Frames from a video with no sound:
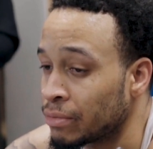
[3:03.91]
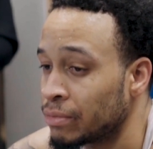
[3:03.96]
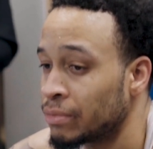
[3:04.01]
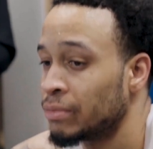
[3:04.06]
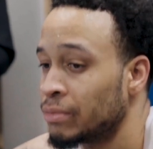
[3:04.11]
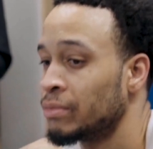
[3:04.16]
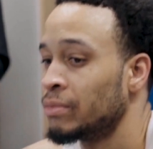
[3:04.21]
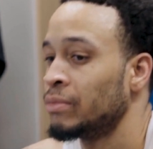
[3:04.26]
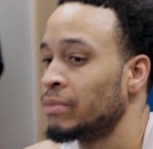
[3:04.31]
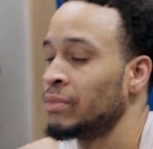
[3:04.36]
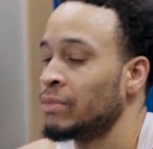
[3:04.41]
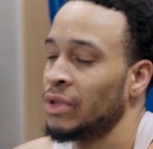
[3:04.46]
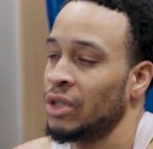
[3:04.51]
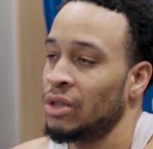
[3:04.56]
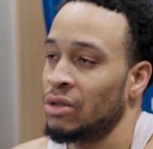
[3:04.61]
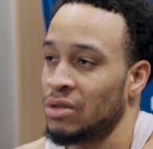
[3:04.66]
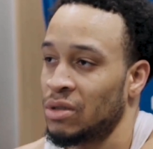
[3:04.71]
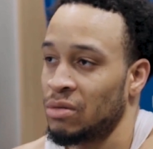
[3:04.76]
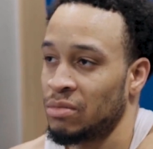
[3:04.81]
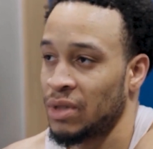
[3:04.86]
you
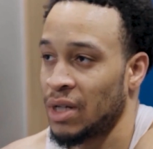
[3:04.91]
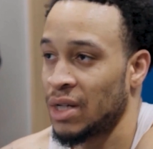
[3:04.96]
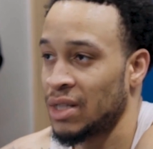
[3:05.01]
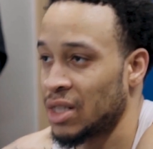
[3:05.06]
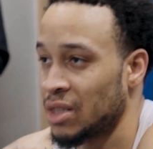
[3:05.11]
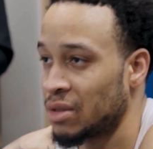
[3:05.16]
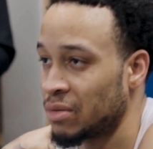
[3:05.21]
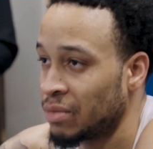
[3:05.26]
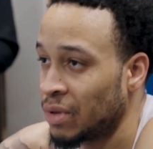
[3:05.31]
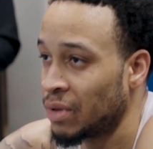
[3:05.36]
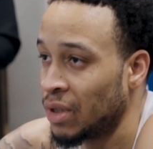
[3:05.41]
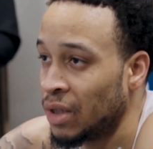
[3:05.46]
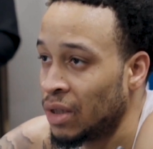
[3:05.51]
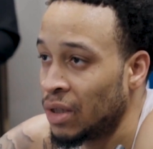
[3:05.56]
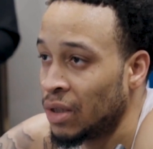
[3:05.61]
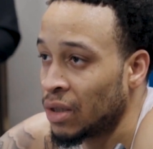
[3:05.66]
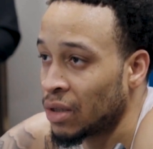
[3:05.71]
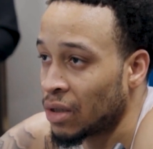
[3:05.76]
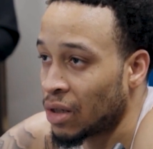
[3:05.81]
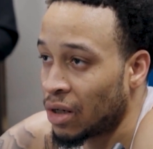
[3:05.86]
know, sometimes it's
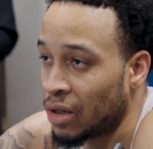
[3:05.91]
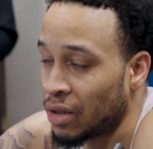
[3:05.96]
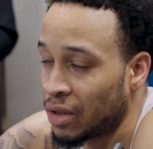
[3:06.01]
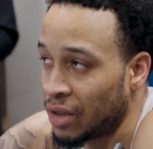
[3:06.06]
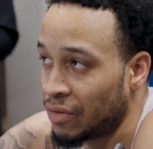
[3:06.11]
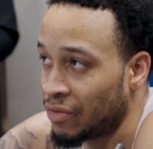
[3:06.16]
guarding